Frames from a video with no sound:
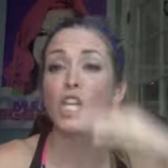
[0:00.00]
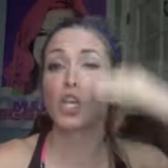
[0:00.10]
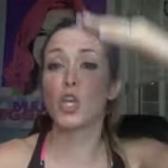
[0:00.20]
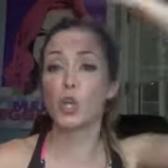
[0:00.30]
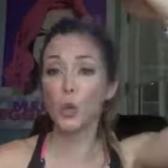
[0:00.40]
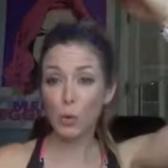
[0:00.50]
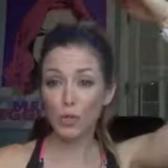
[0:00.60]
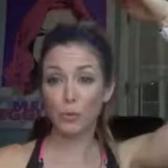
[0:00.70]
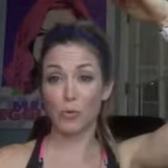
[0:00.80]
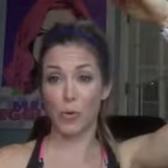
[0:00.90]

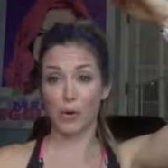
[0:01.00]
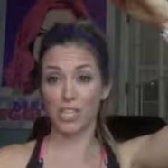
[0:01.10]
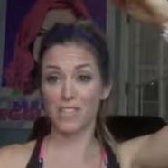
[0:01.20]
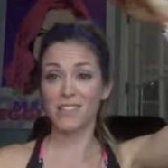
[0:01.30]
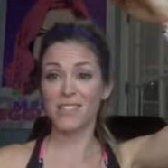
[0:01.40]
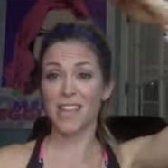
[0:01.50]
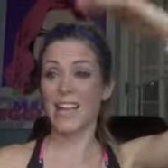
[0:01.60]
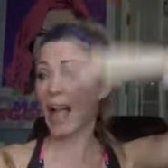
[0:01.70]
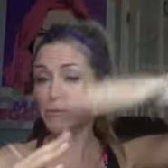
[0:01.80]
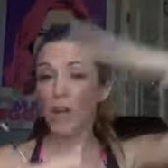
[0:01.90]
huge proportions, like
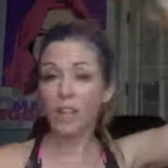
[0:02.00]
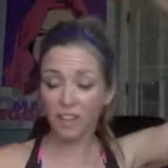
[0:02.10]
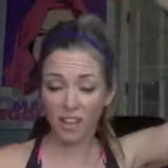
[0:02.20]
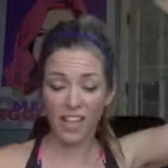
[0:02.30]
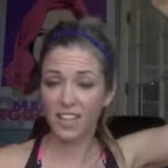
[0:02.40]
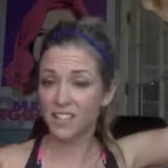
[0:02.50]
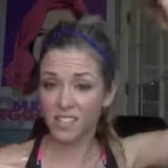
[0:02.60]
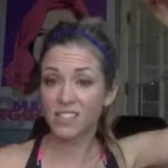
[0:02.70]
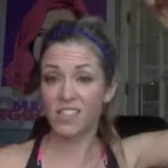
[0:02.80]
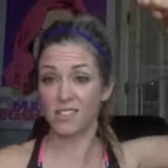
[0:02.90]
I'm talking like
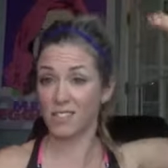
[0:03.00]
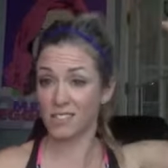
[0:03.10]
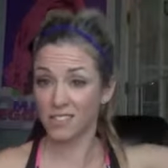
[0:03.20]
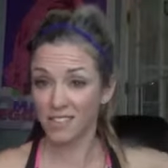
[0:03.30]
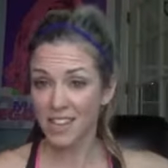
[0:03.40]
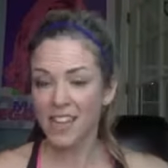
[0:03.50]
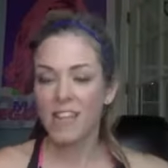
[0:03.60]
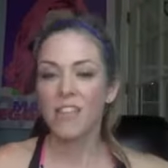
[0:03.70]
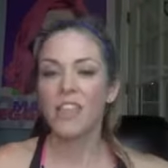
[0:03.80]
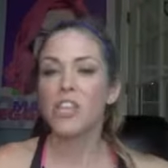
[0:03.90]
dozens
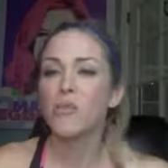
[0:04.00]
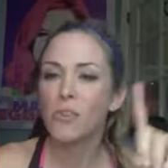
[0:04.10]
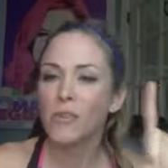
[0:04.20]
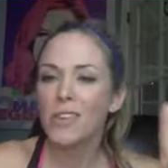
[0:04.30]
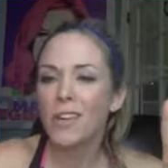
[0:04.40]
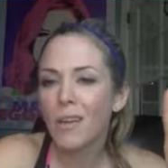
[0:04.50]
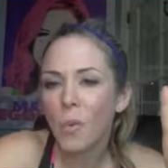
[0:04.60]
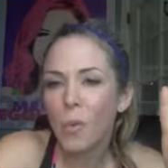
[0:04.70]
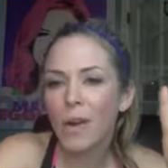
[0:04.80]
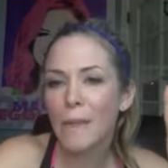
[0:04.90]
then you, you, you
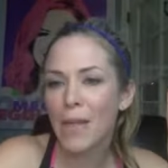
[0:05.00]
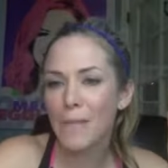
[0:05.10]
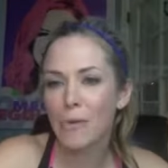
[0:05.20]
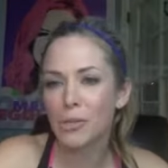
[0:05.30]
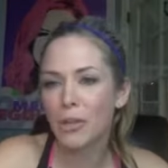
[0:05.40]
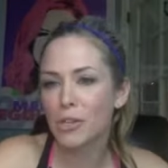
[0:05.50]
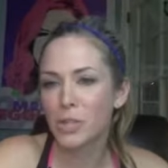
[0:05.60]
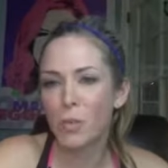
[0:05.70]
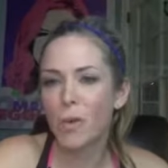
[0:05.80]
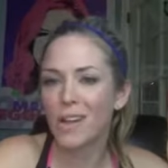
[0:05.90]
work out that emotional energy
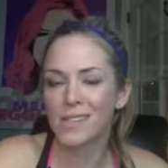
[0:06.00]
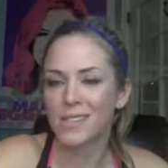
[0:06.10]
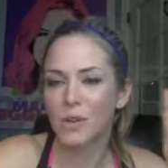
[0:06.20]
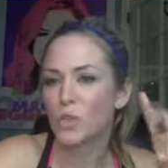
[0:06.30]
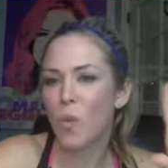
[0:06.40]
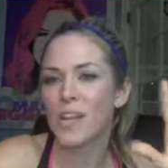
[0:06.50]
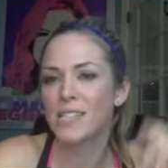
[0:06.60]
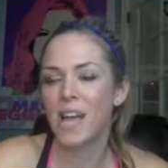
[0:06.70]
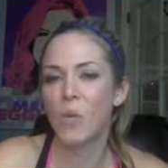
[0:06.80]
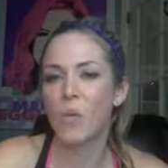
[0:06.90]
once or twice
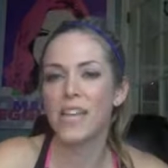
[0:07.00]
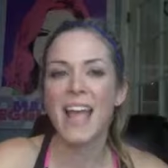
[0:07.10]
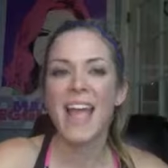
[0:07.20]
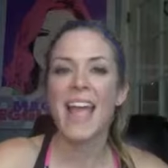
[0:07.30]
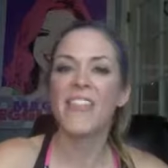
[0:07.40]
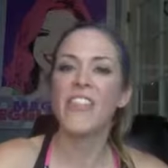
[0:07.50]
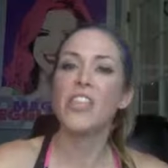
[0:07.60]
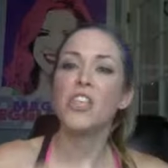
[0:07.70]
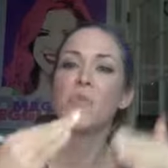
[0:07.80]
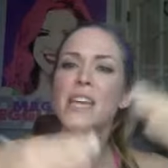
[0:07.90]
that week. And then
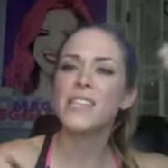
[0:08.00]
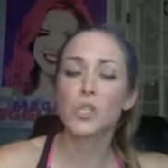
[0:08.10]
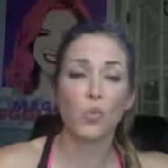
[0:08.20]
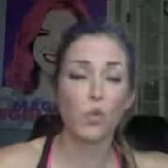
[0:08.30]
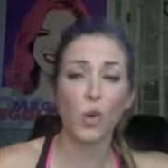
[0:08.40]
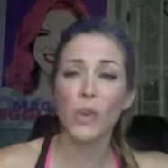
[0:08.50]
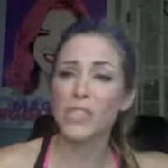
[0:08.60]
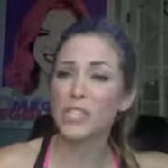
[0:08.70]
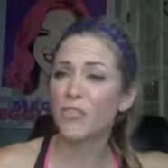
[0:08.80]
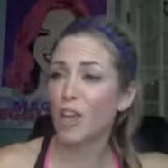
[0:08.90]
you get into this role and
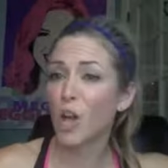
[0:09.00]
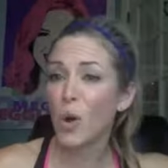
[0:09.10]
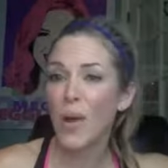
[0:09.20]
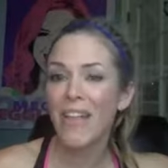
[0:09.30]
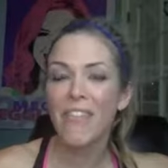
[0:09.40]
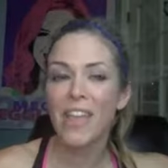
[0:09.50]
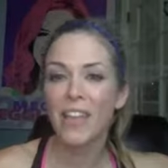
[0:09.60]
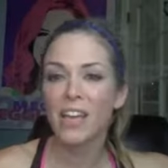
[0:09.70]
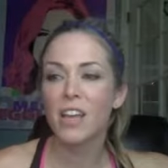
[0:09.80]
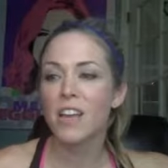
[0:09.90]
this flow. And then
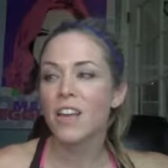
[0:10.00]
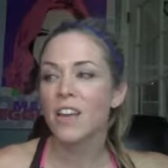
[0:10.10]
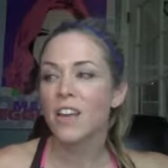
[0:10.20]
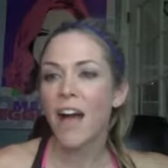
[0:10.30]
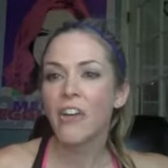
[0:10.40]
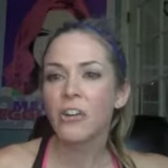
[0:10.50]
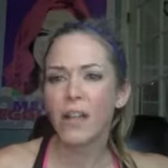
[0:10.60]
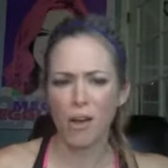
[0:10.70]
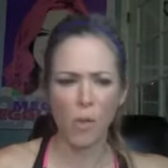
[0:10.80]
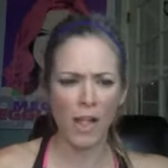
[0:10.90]
like, now you're like,
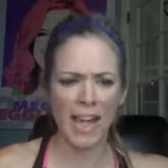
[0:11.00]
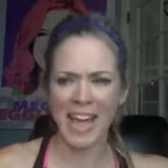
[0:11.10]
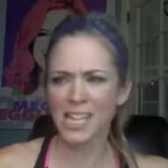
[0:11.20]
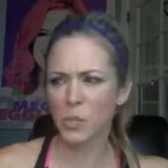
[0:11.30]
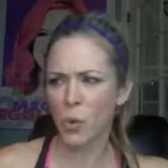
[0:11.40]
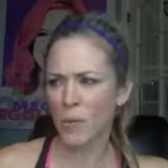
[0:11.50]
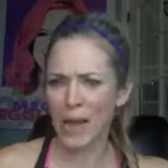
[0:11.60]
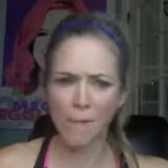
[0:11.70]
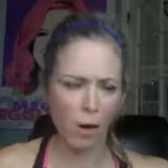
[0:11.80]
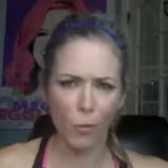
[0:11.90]
oh, I had 20, but
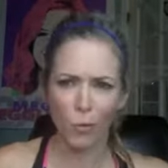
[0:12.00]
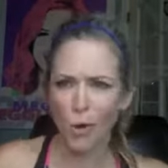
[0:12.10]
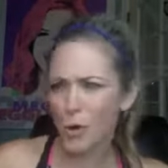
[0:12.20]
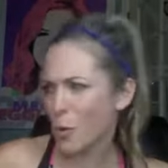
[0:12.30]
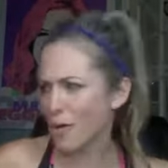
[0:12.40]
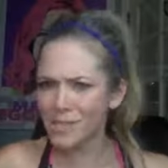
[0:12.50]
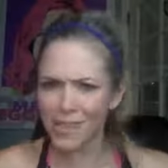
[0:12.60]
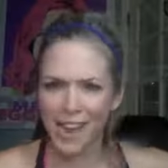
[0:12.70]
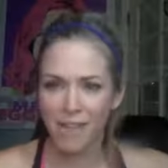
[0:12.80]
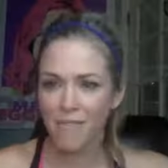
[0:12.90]
I'm on a roll. Who else can
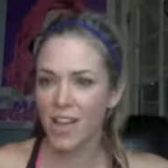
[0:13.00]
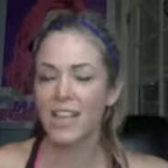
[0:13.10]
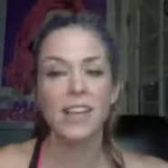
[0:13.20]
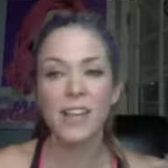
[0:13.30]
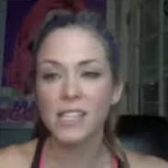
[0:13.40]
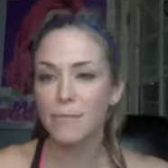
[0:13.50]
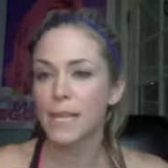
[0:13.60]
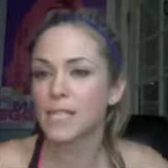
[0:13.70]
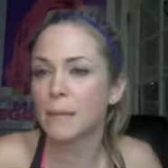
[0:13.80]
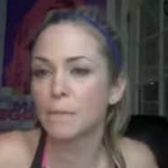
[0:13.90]
I invite? It's amazing.